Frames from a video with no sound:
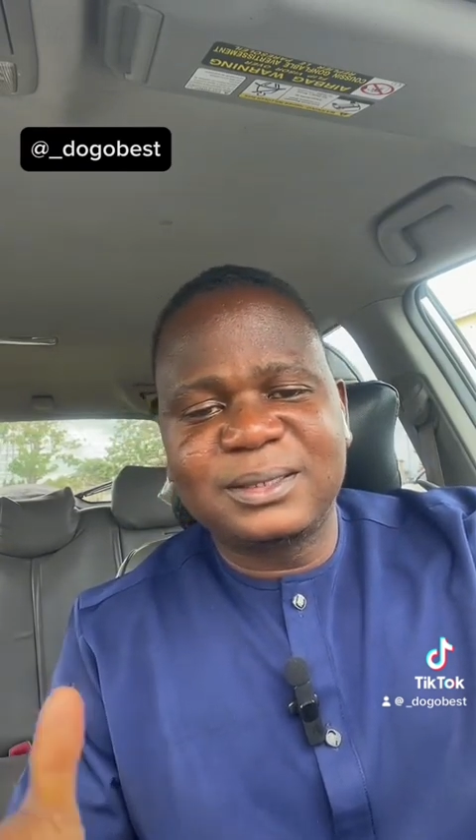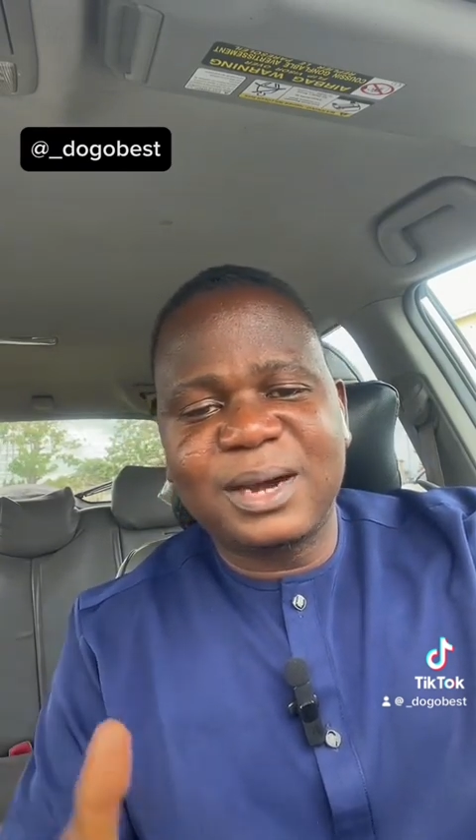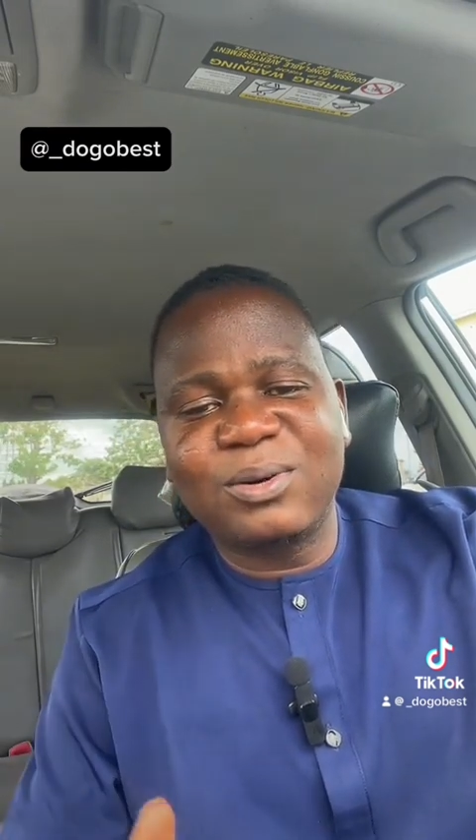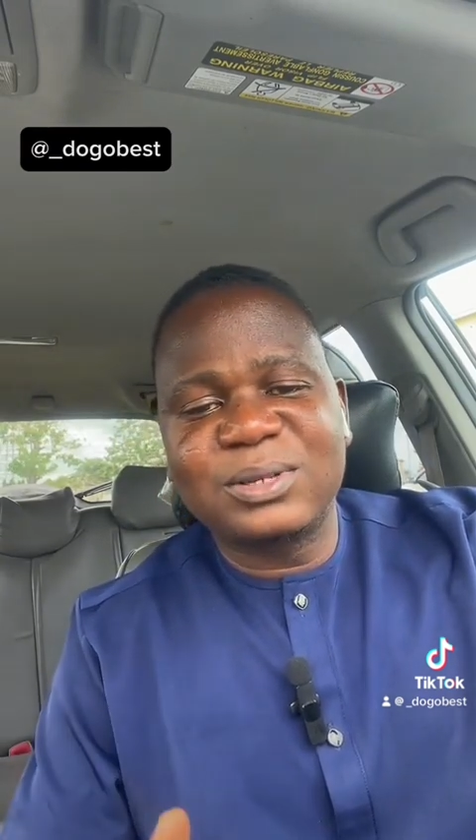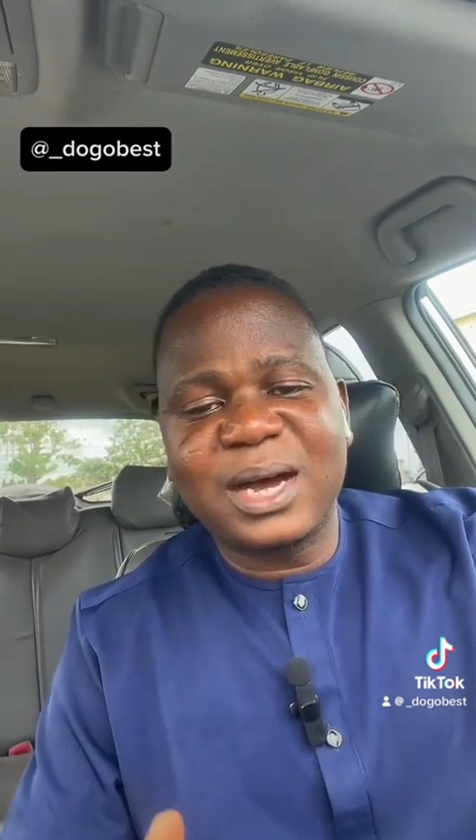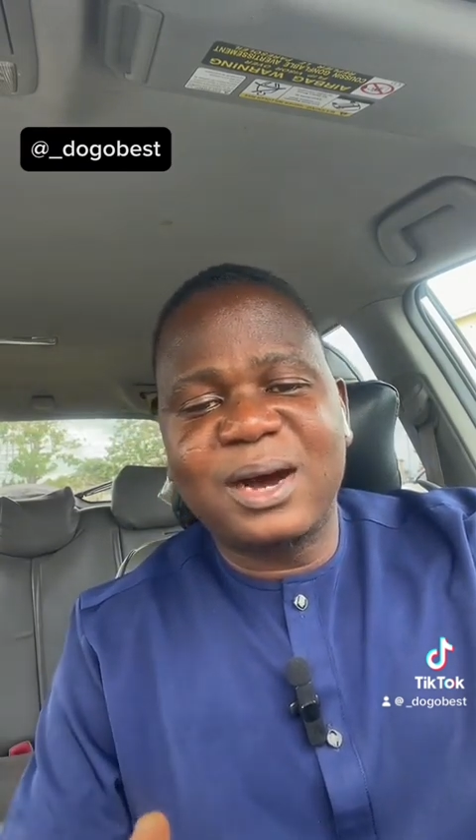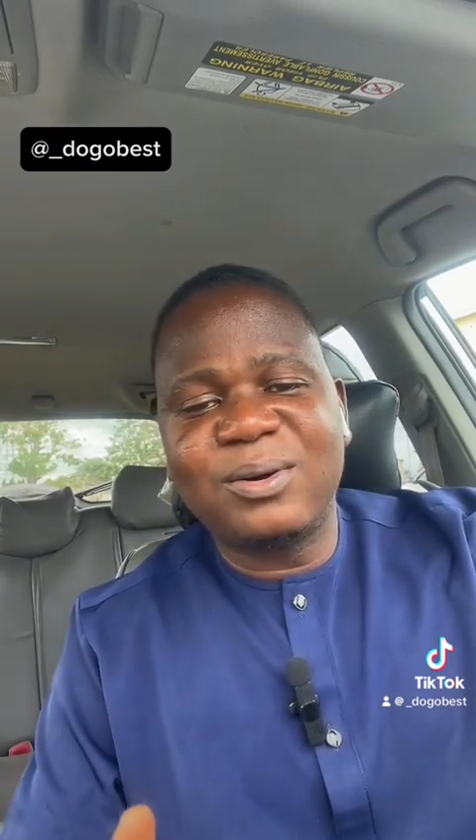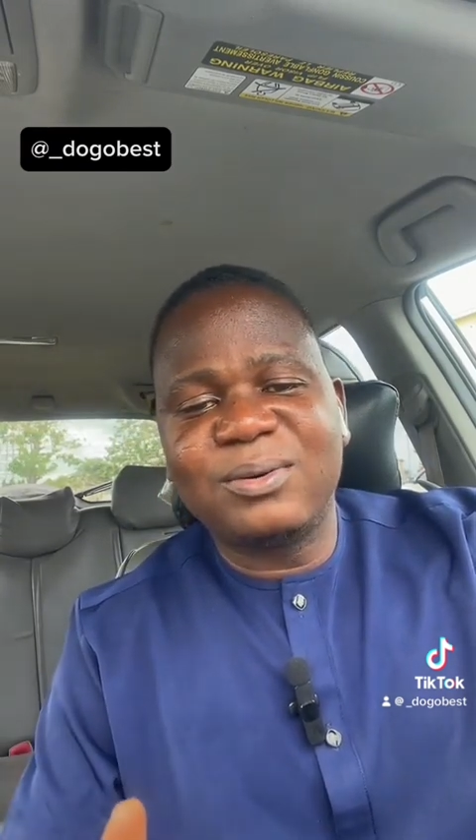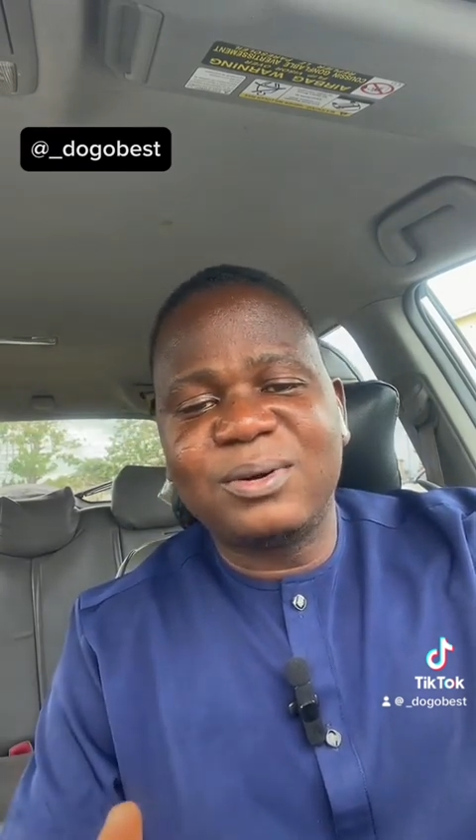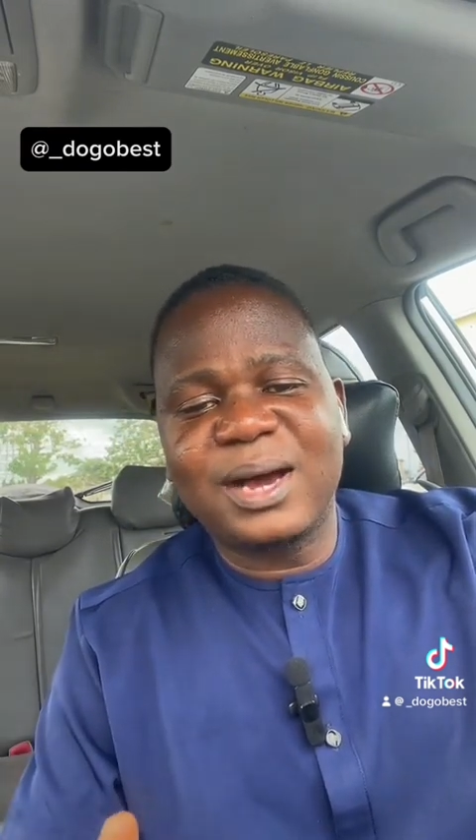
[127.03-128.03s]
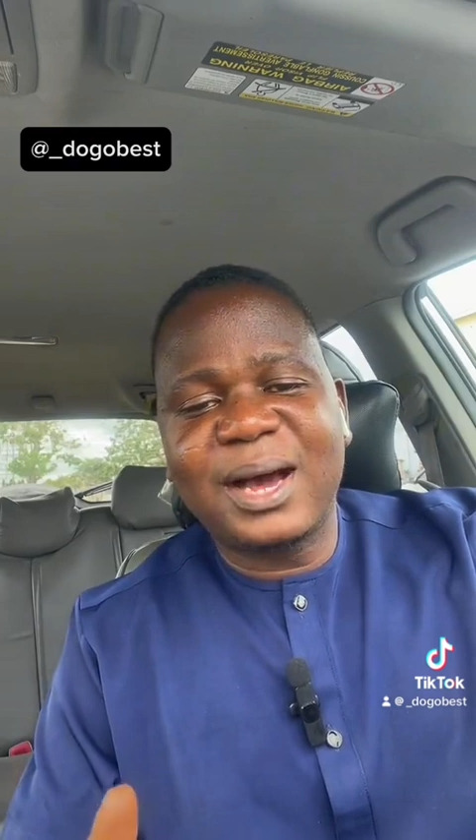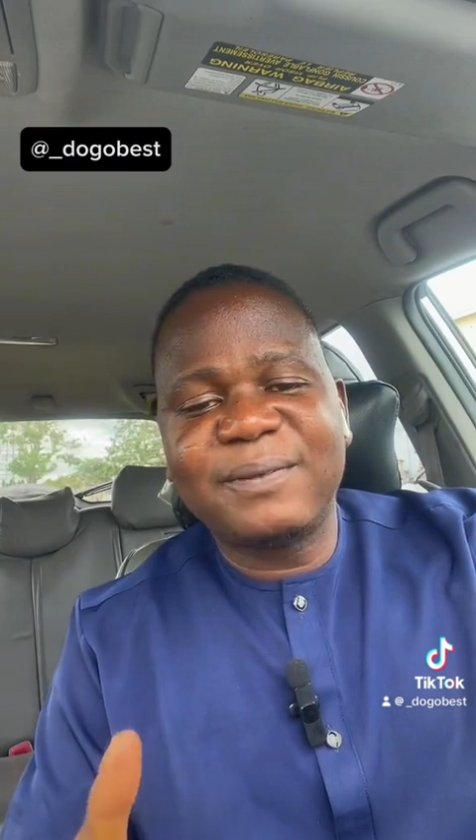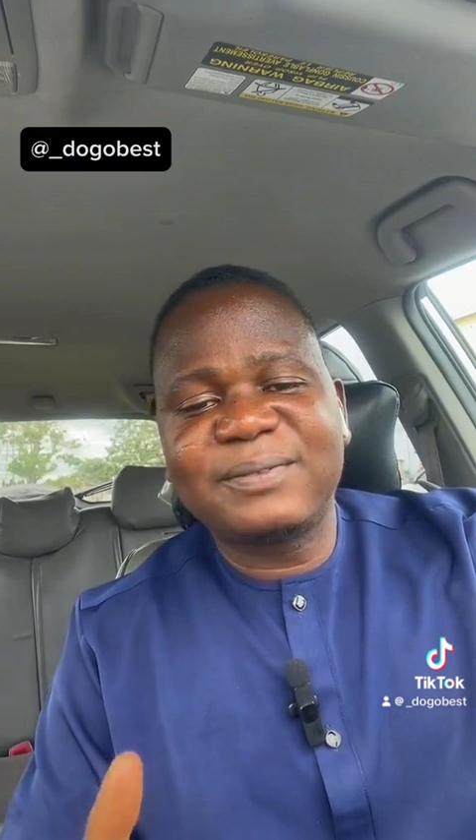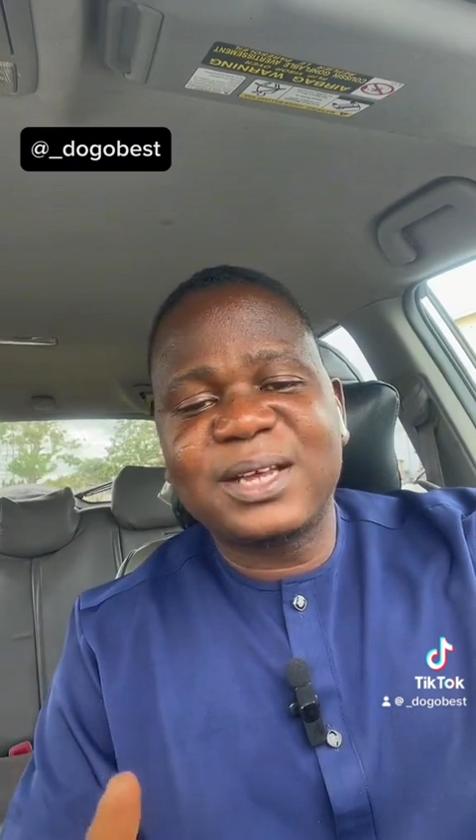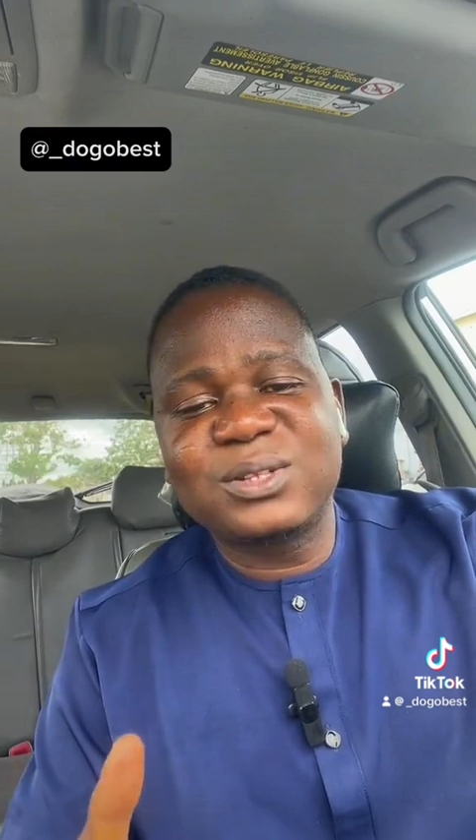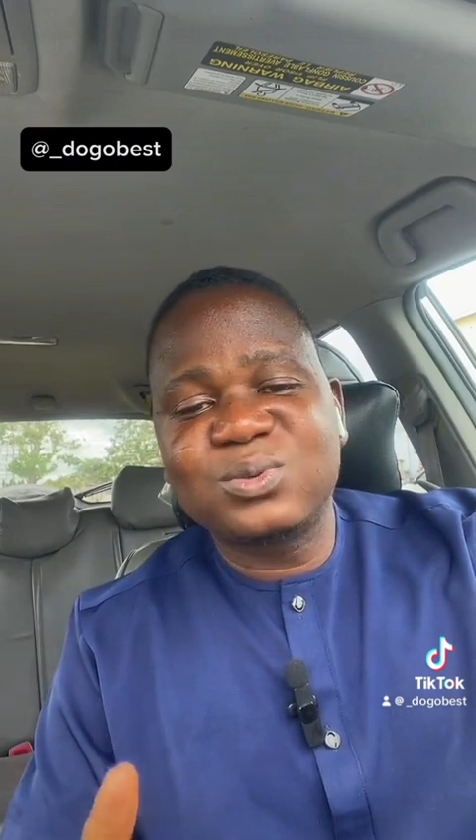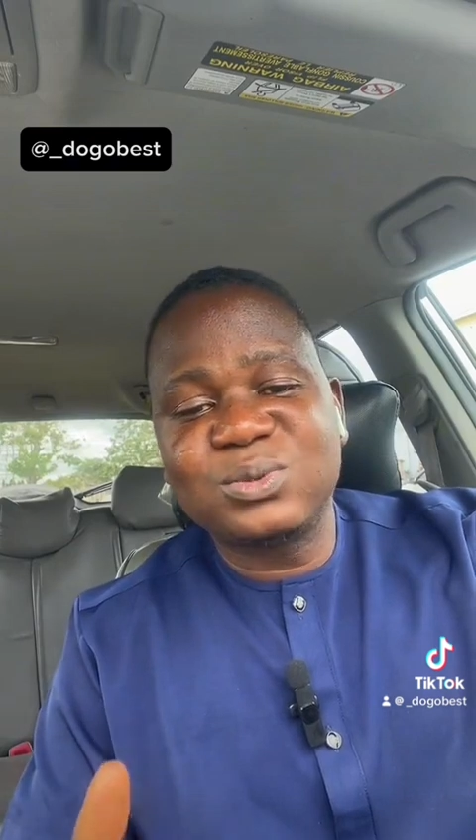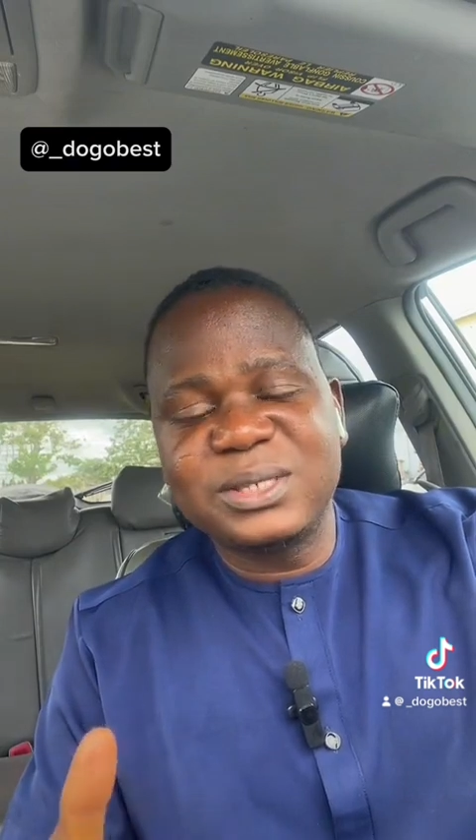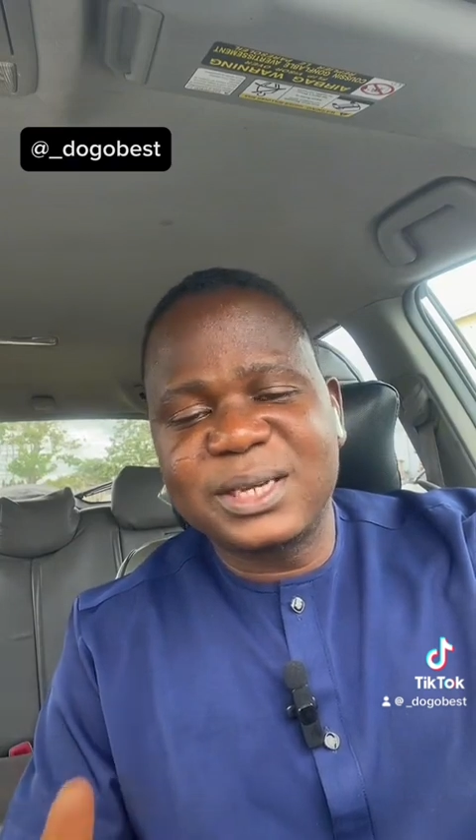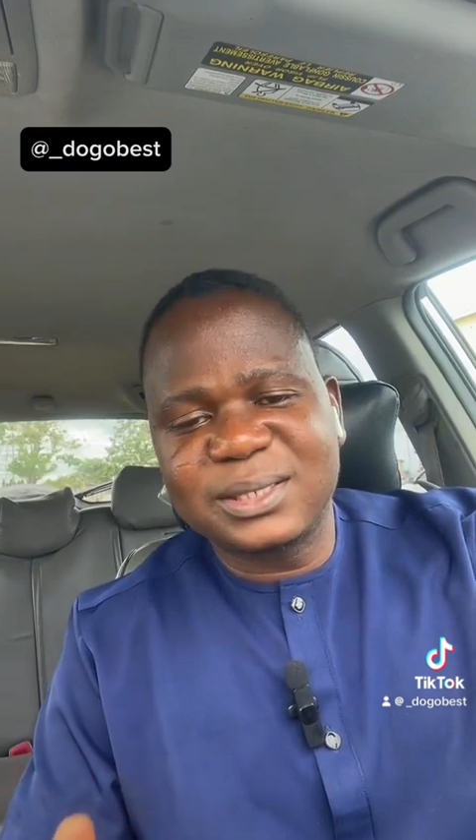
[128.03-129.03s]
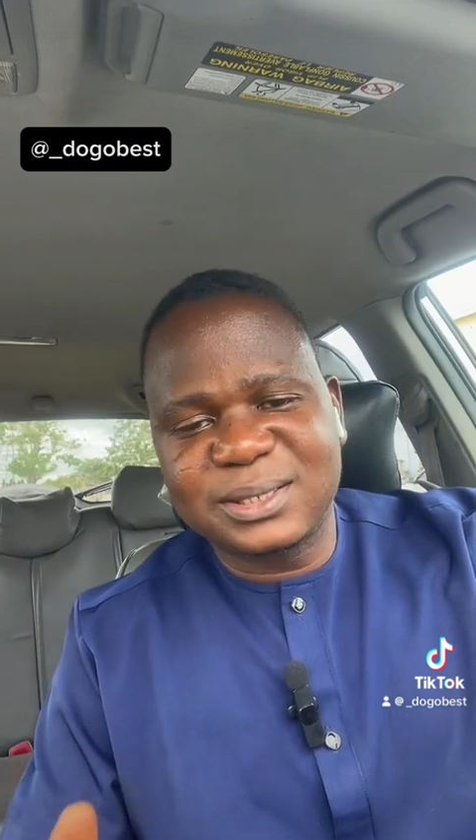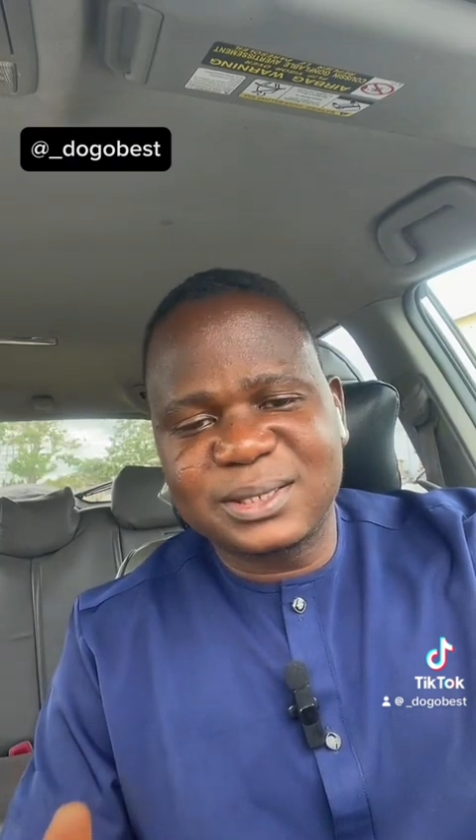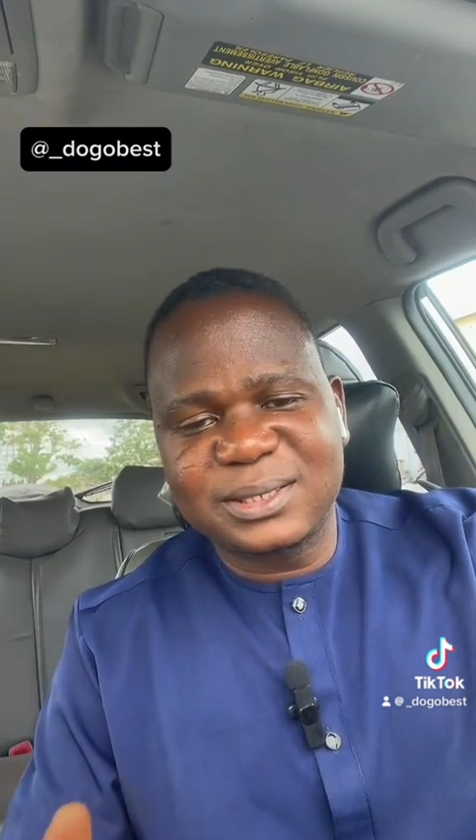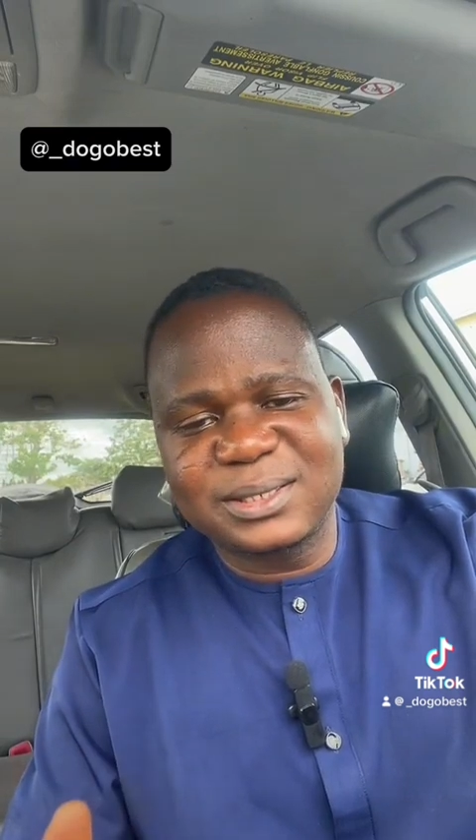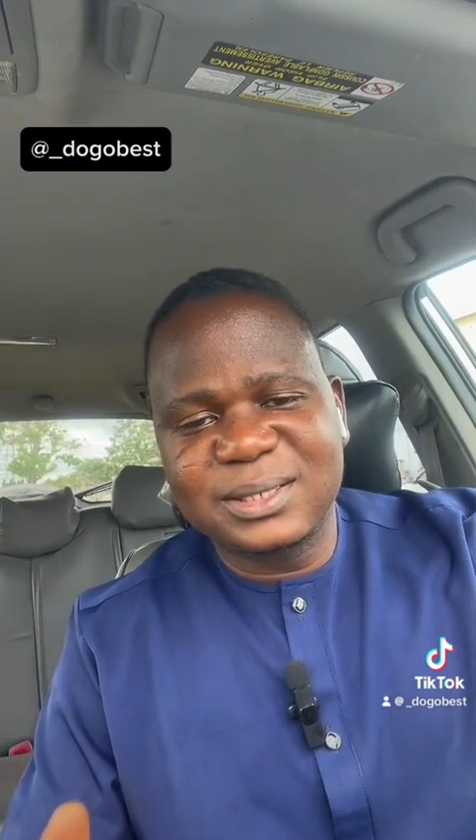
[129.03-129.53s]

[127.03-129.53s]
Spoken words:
That was how, after 2 years,